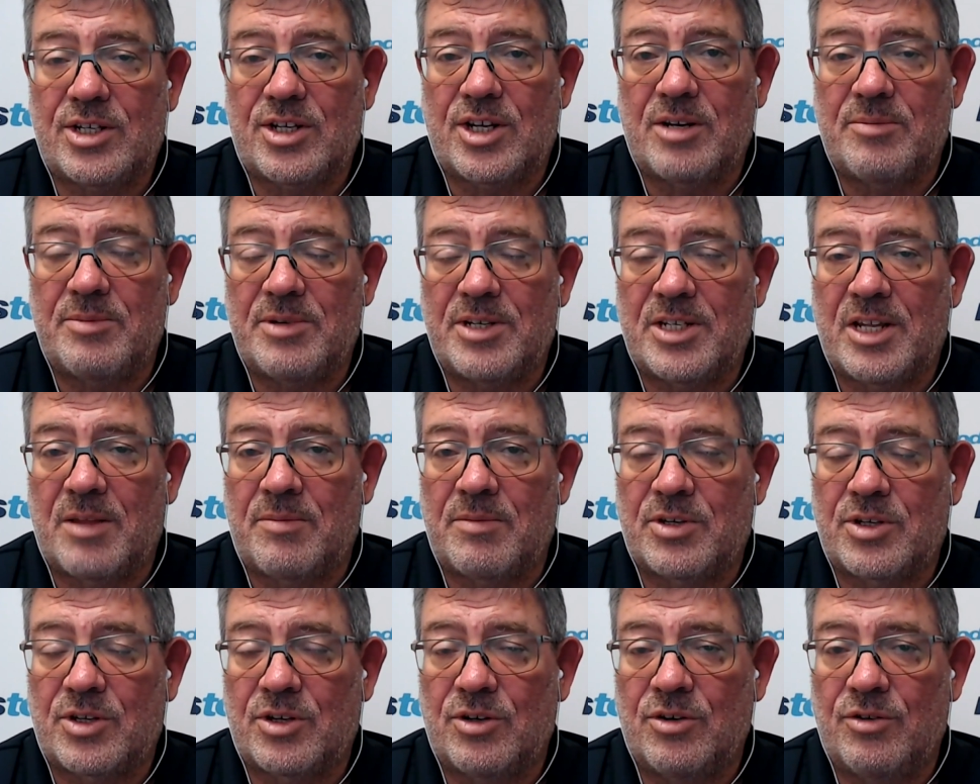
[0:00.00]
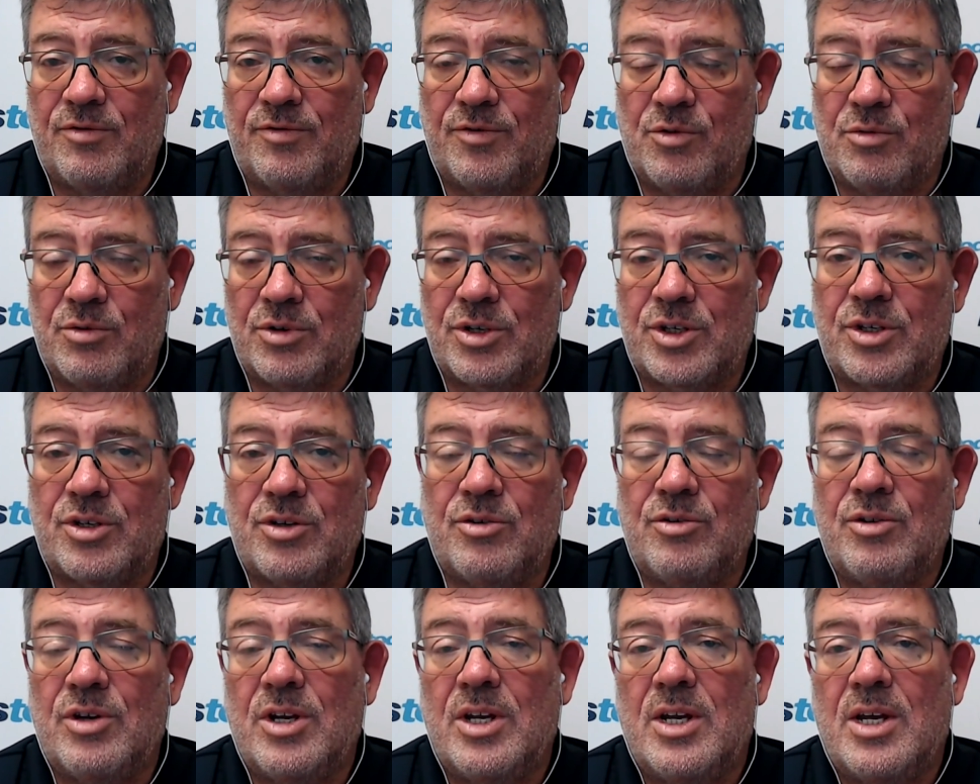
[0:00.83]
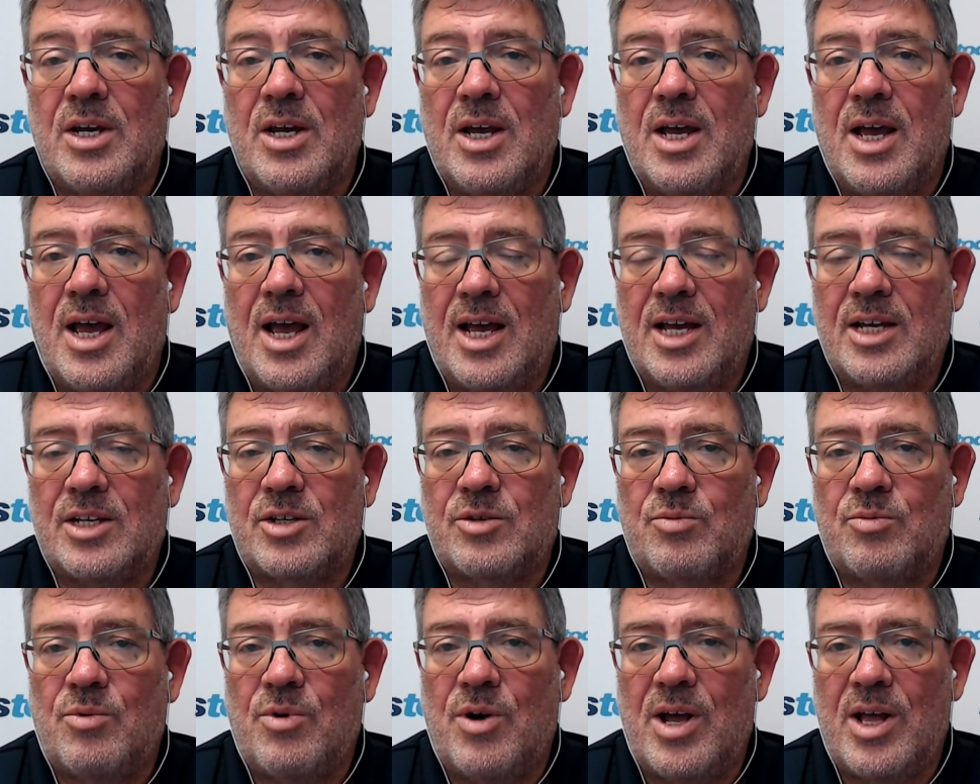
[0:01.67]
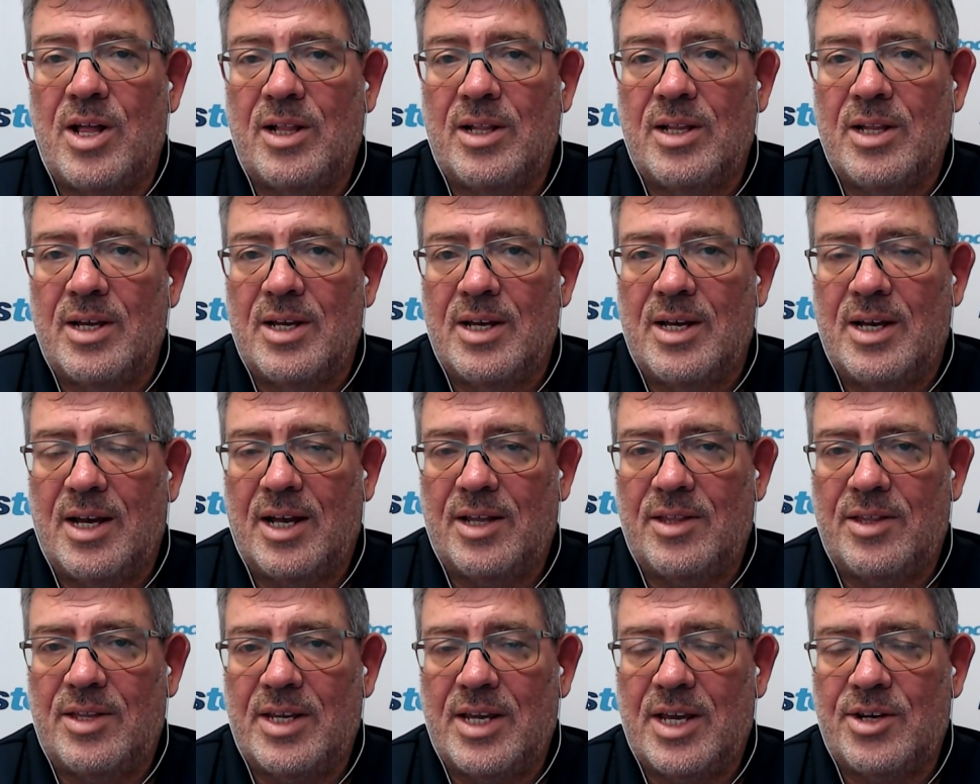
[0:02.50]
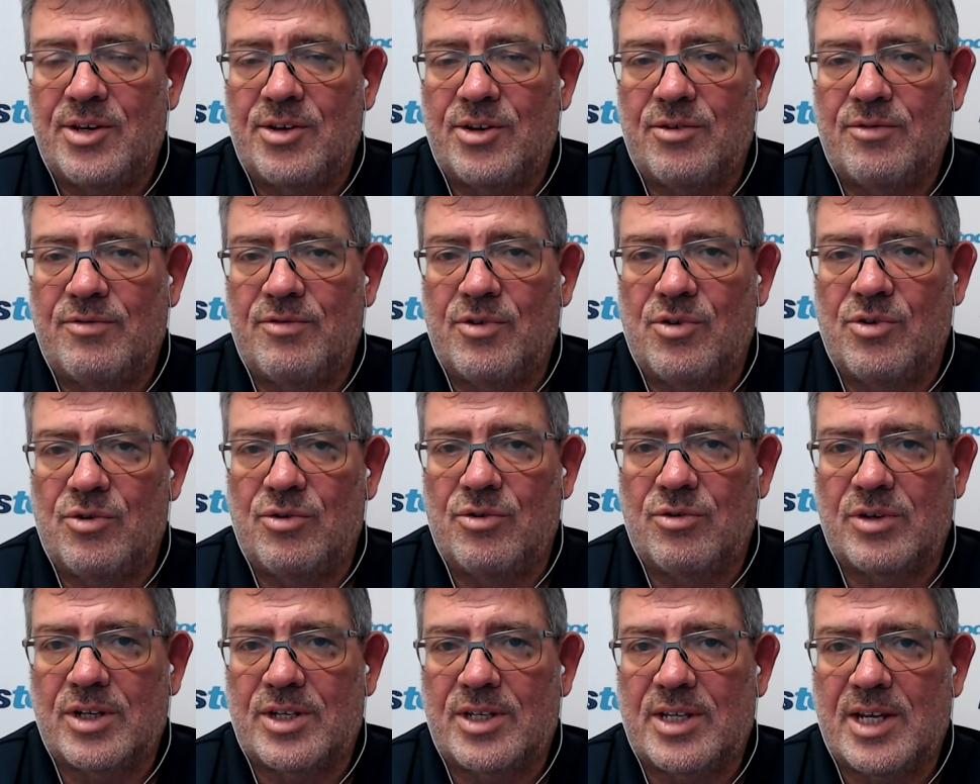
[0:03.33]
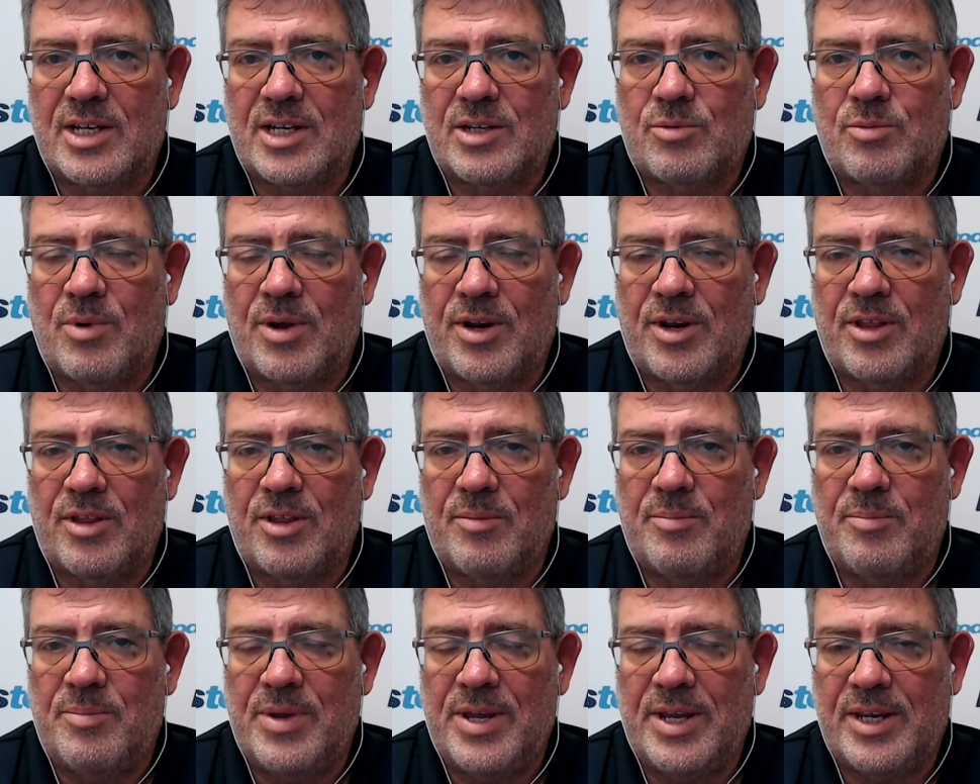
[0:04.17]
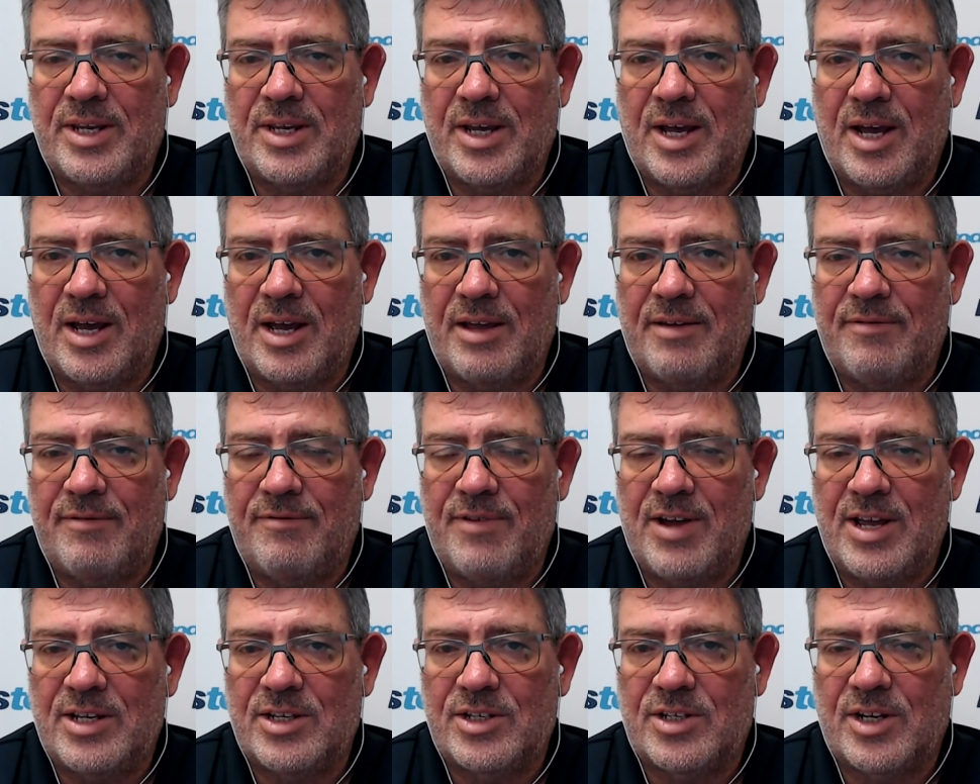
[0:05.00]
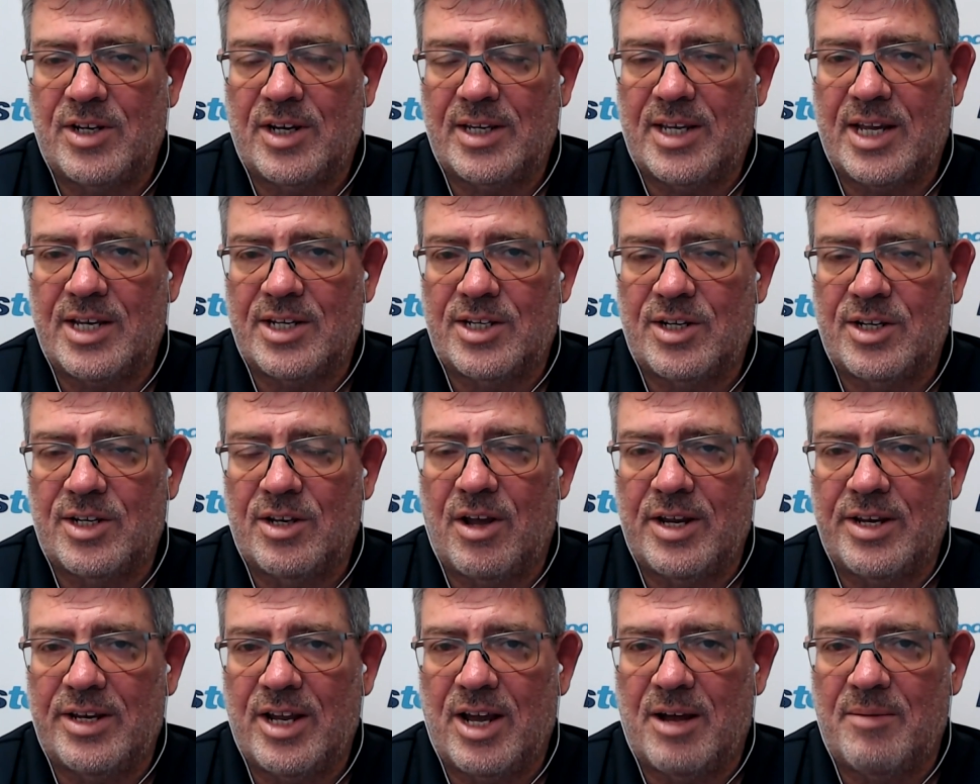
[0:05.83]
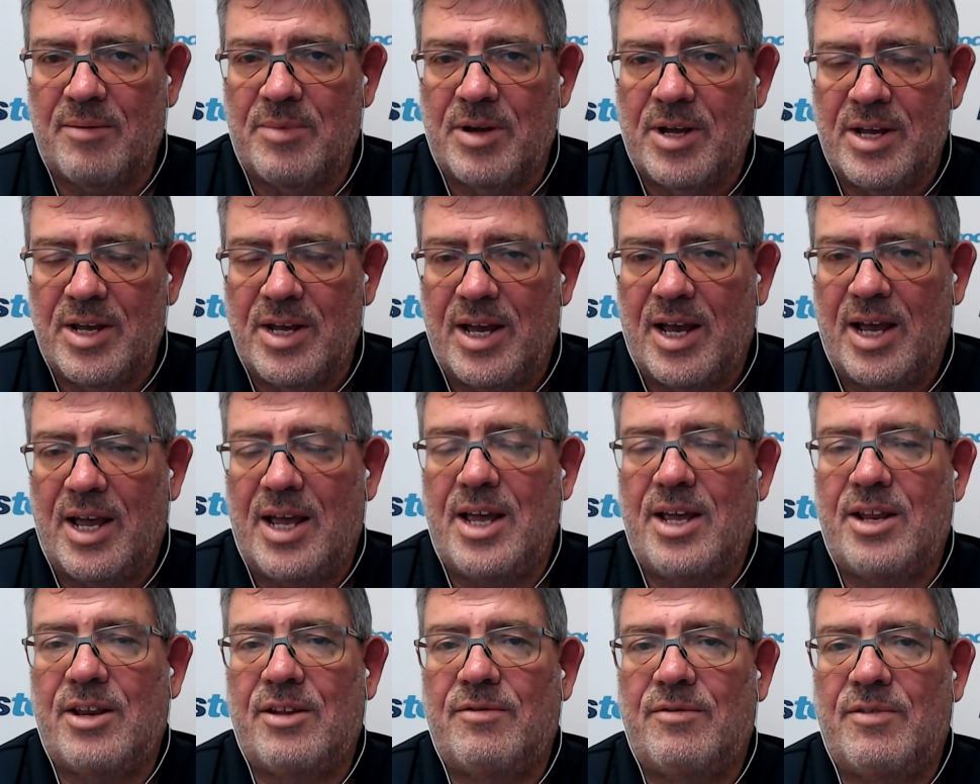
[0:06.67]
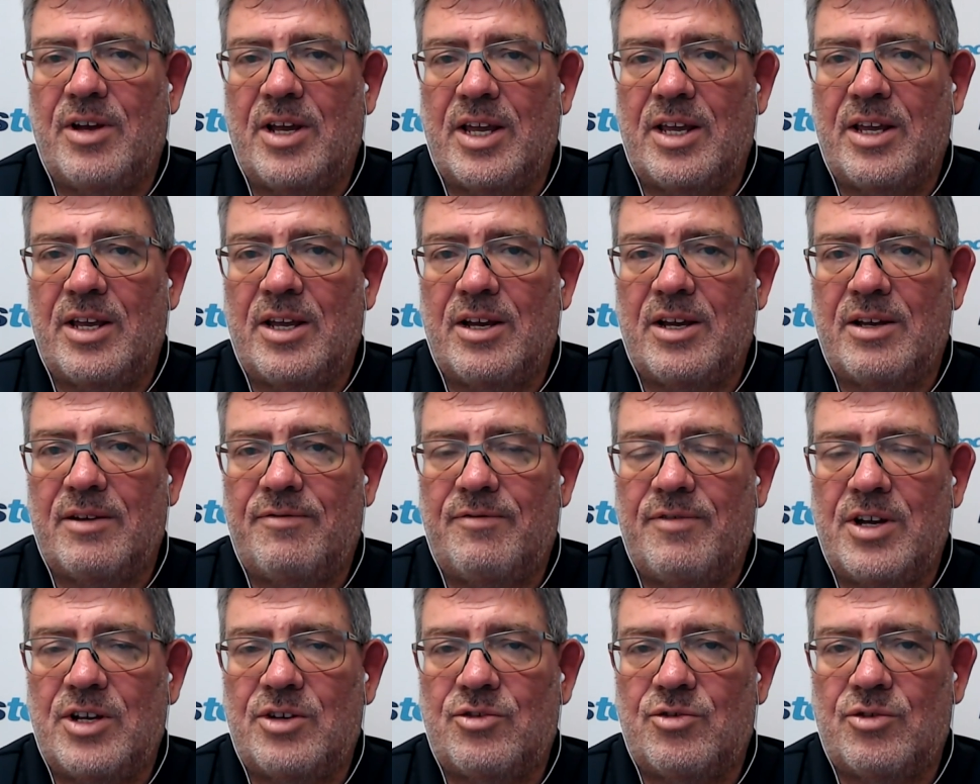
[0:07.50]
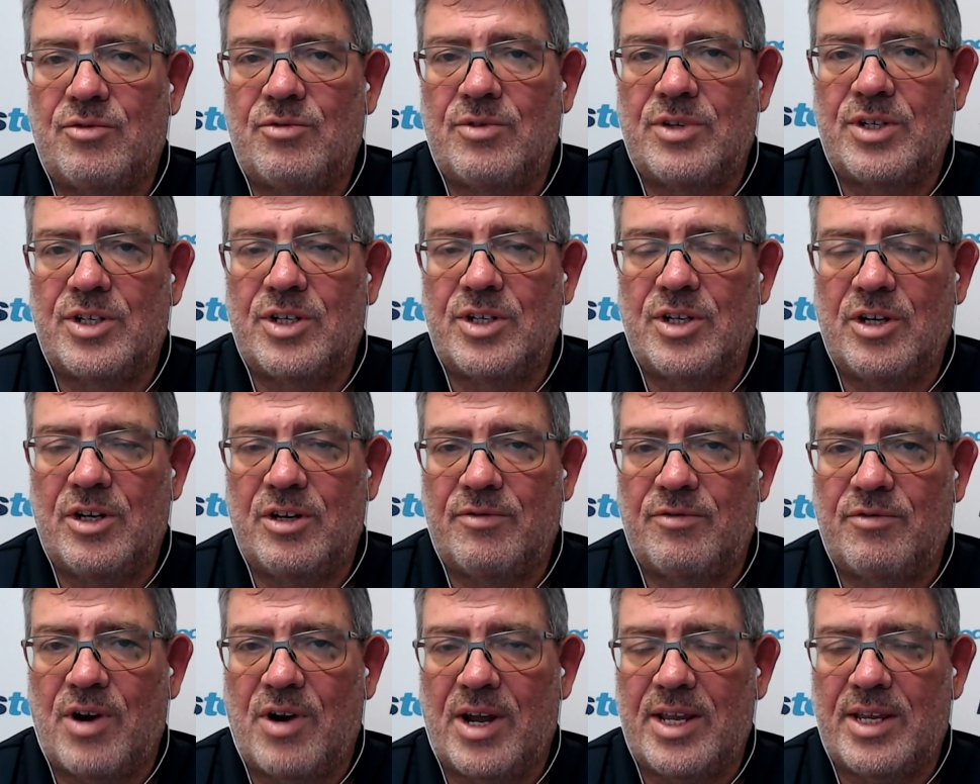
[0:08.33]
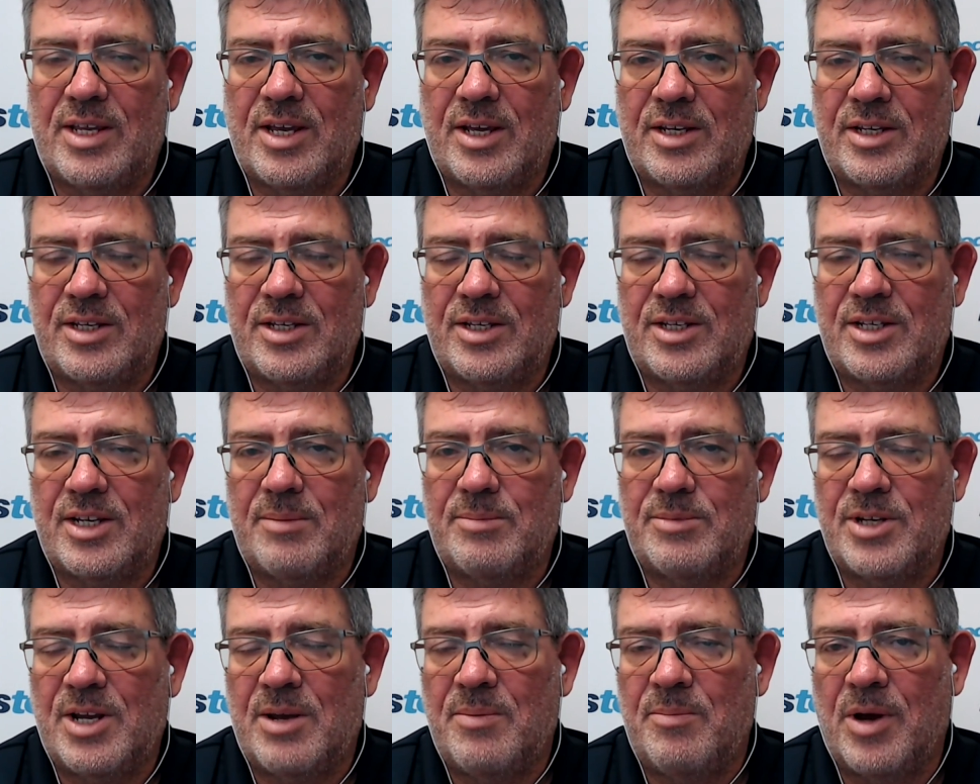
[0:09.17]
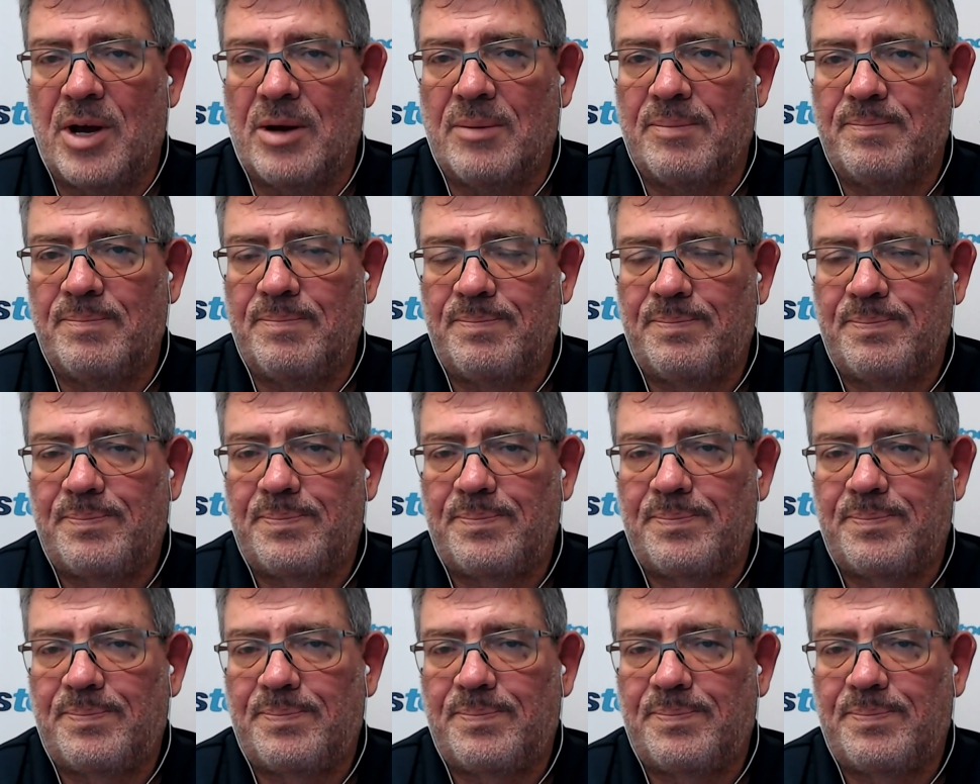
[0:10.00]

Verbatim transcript: That's going to be something to look forward to as well at the end of August. That's one of the big uh, events, I guess, lined up ahead of a uh, Federal Reserve rate cut in September.